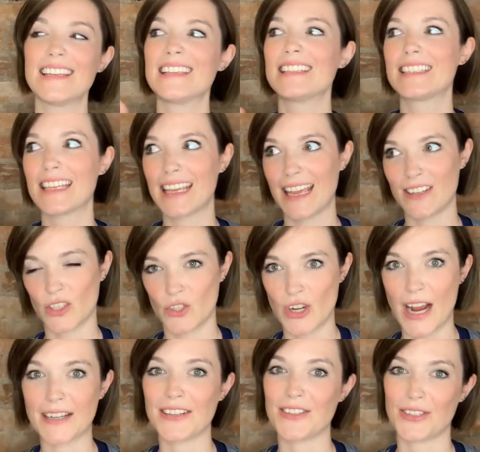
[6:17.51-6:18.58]
to get
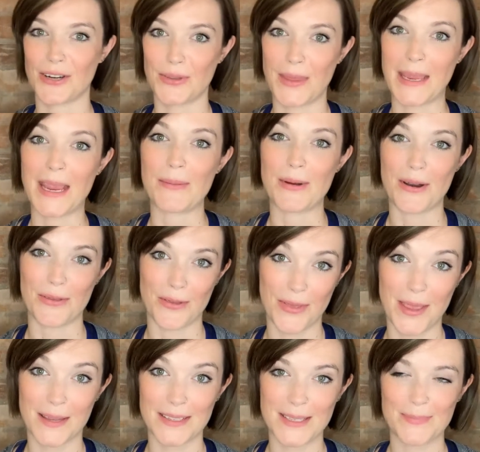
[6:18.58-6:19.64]
distracted and start thinking about other
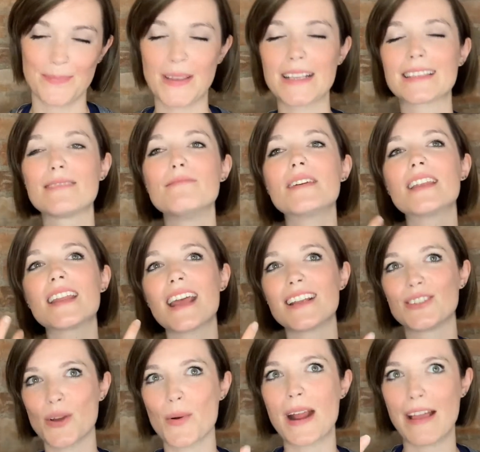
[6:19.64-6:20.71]
things. Because the minute I
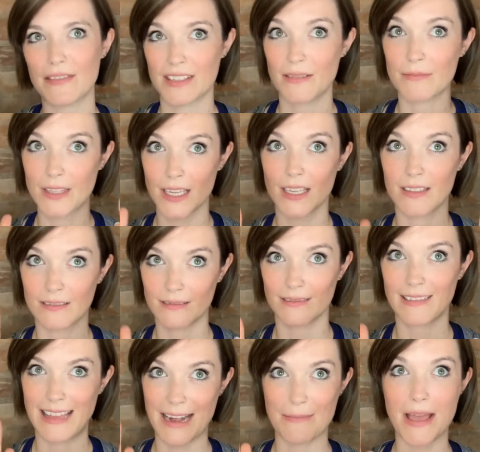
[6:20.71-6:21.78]
don't have something
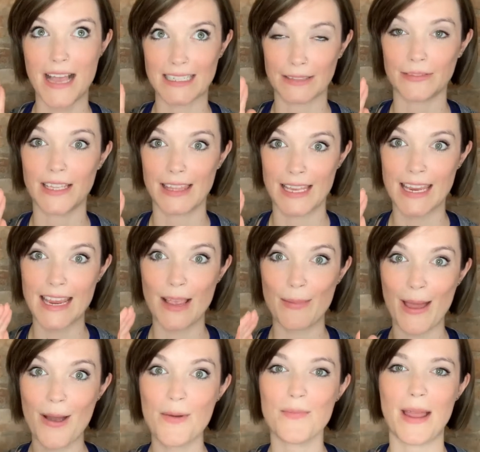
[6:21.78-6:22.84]
that I'm actively thinking
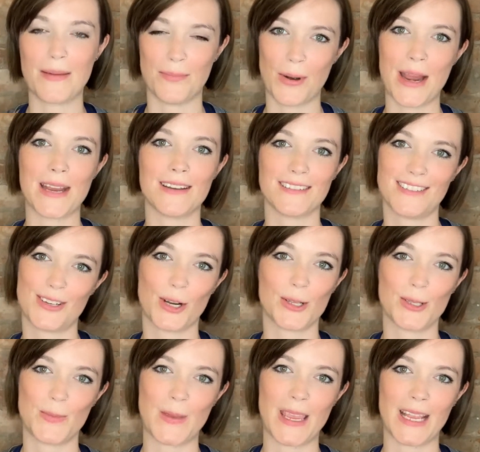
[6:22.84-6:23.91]
about, my brain starts
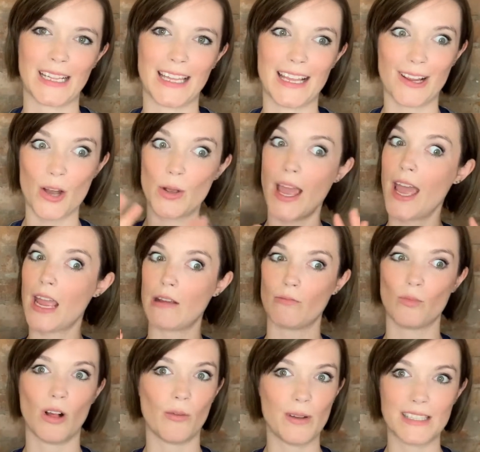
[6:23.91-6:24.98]
being like, okay,
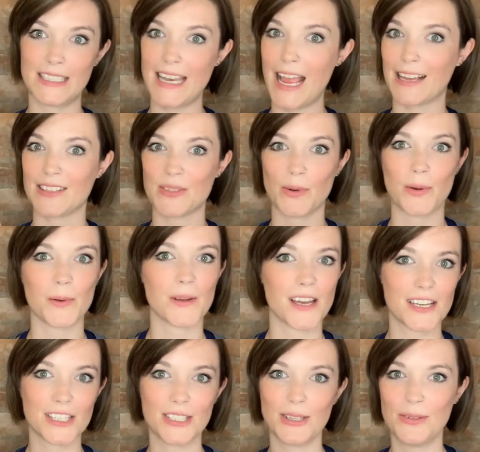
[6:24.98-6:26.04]
well, what's next? What do we got
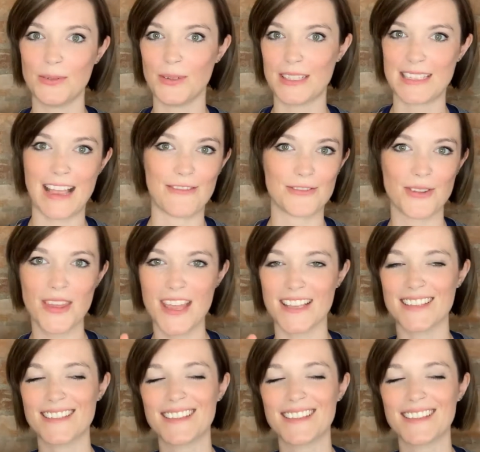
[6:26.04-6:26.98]
to do? What's after this?